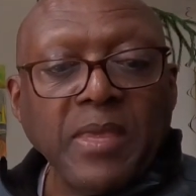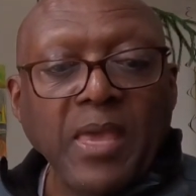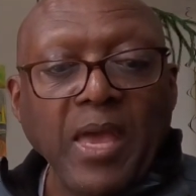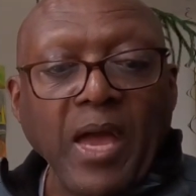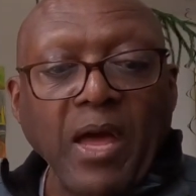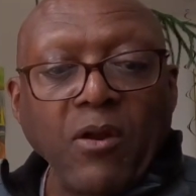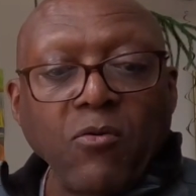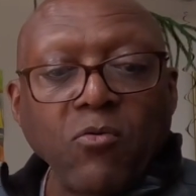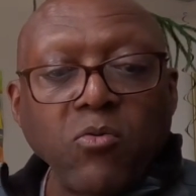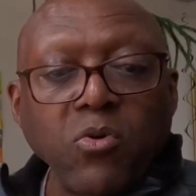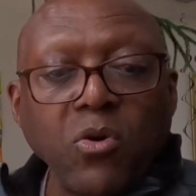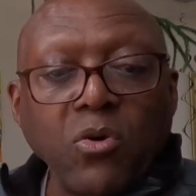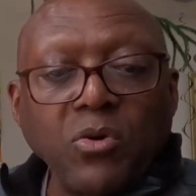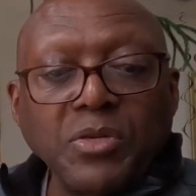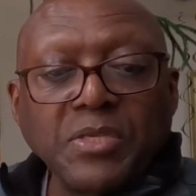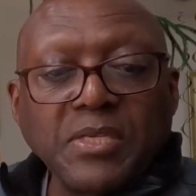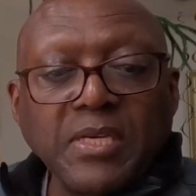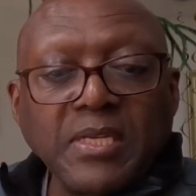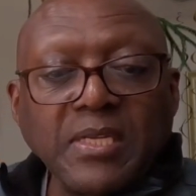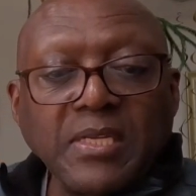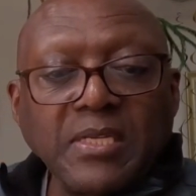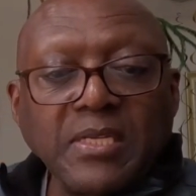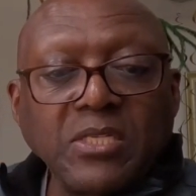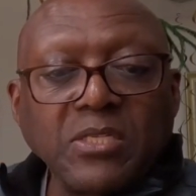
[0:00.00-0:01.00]
and rose
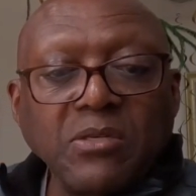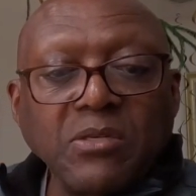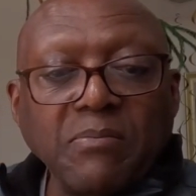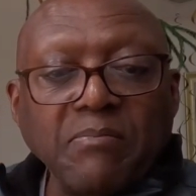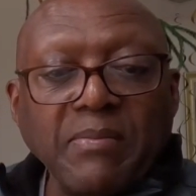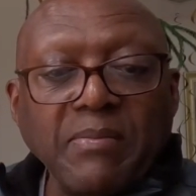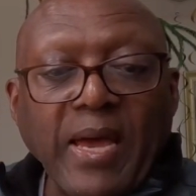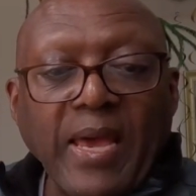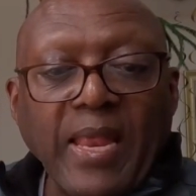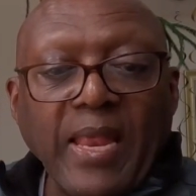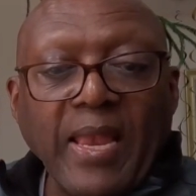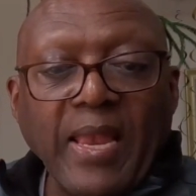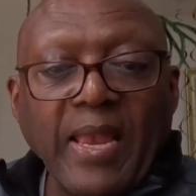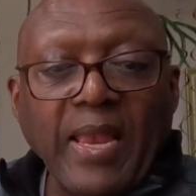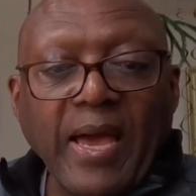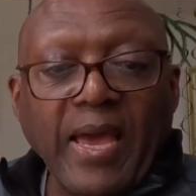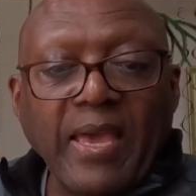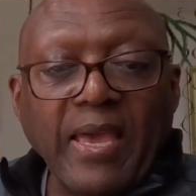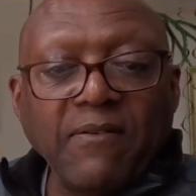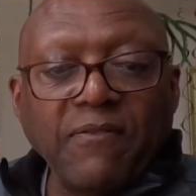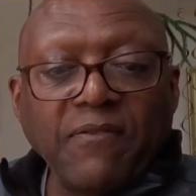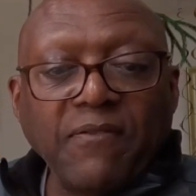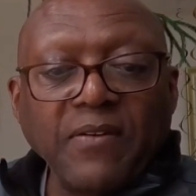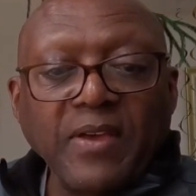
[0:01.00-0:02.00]
into my
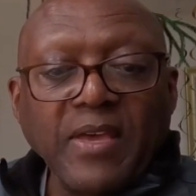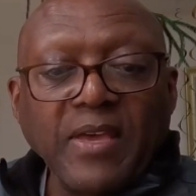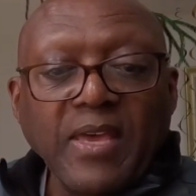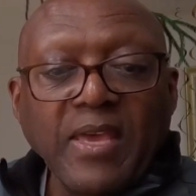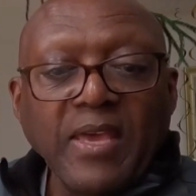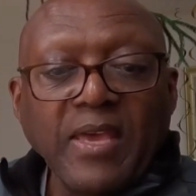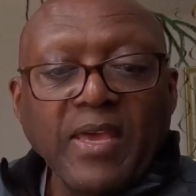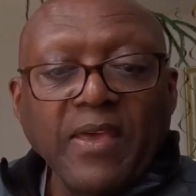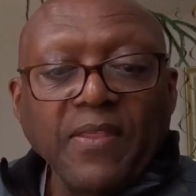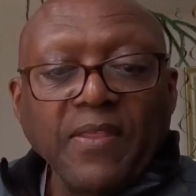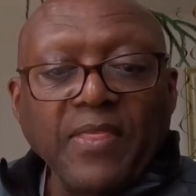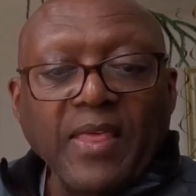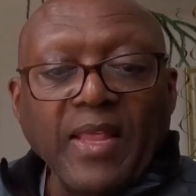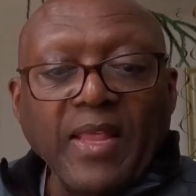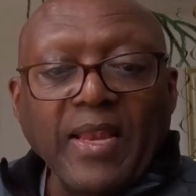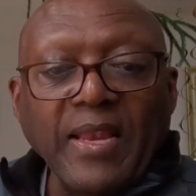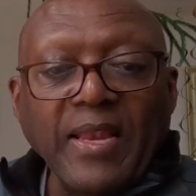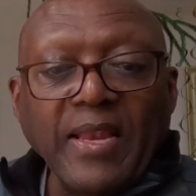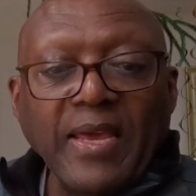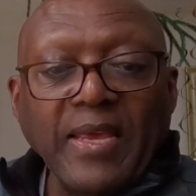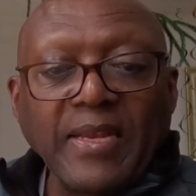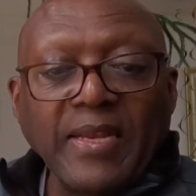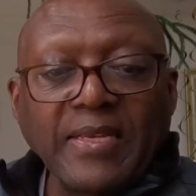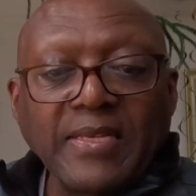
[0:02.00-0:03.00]
life the
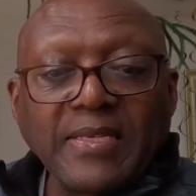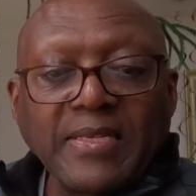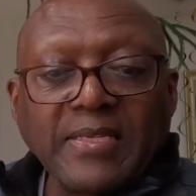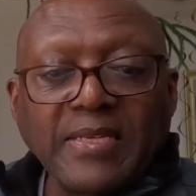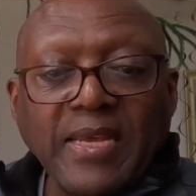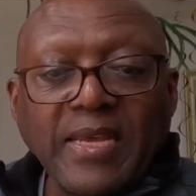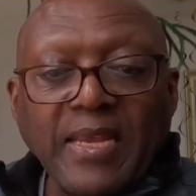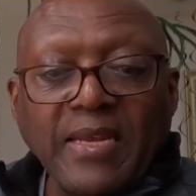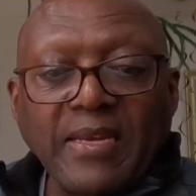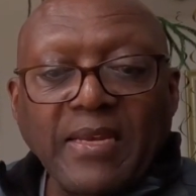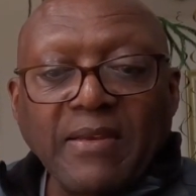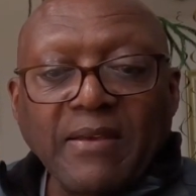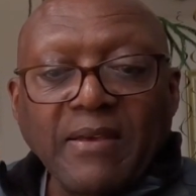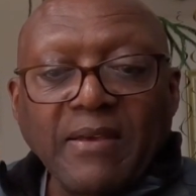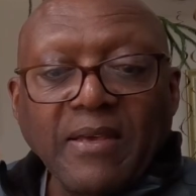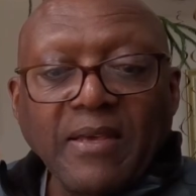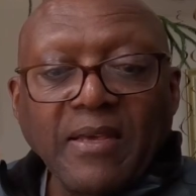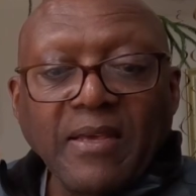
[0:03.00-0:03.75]
latent